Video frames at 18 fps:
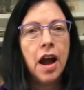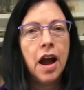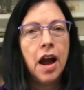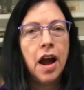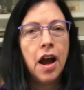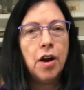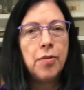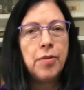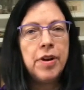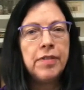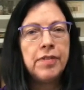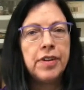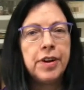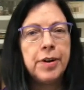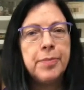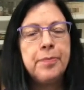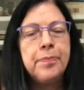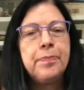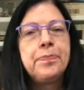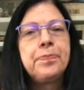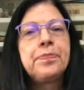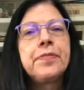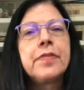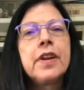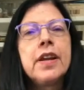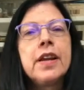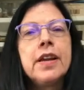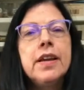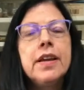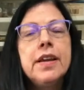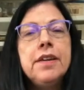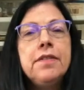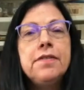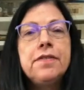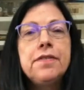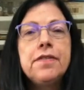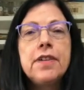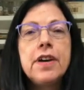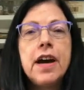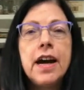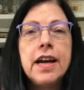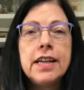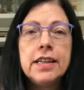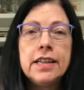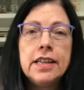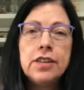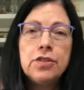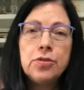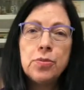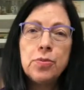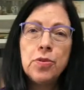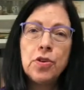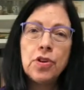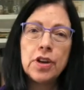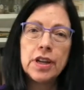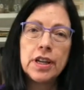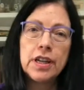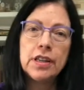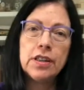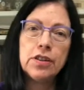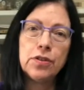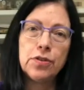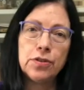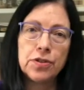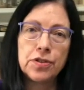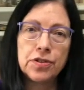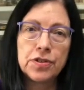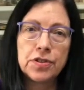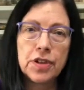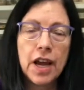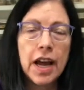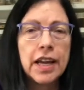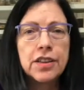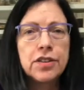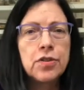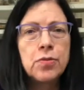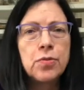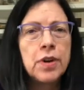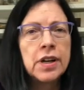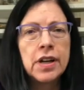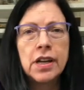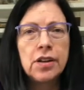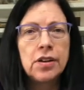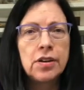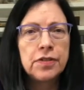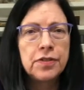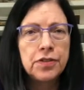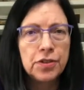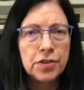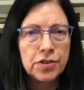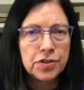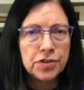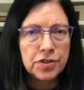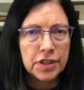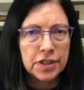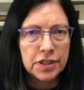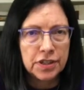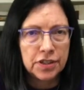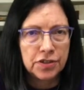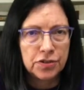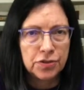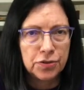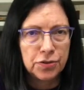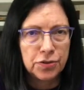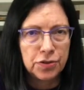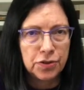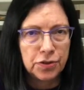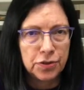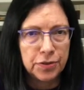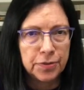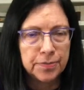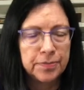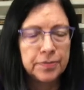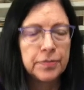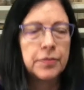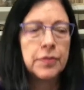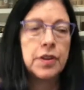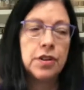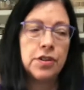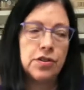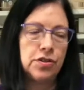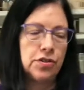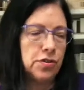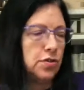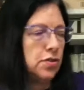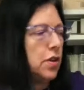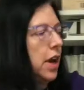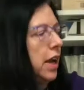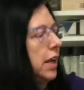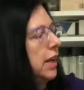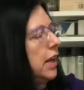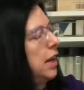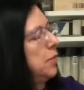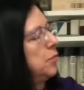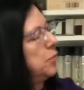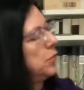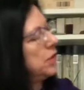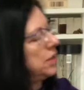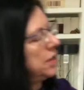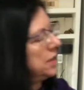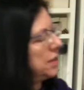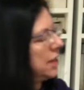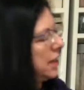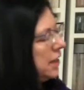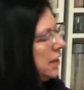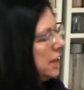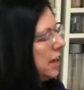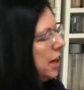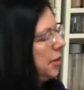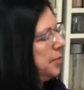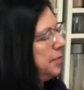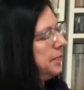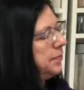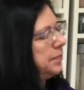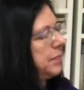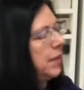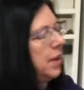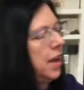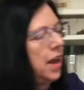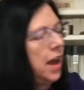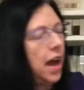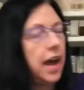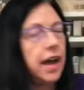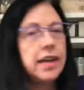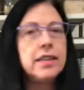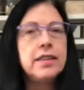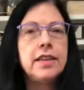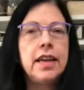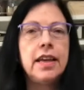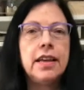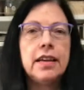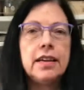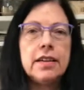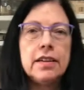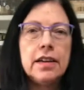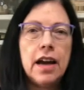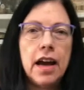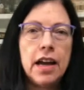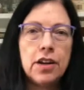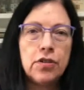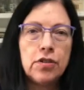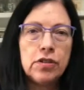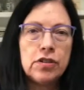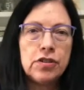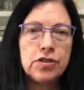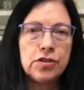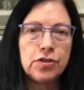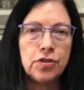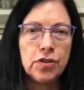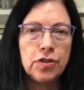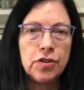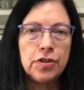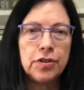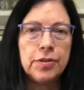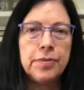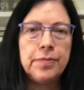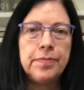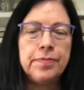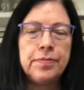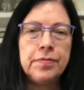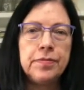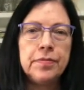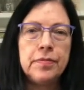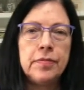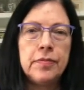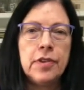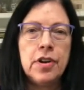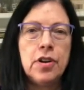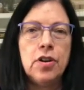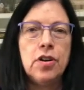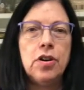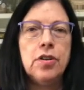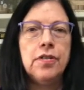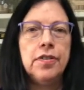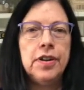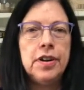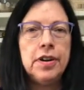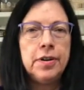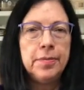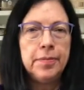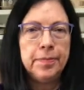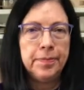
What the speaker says: However, if I need to work indoors, I don't want a lot of dust in the studio. So I came with this idea. I take an old sock, cover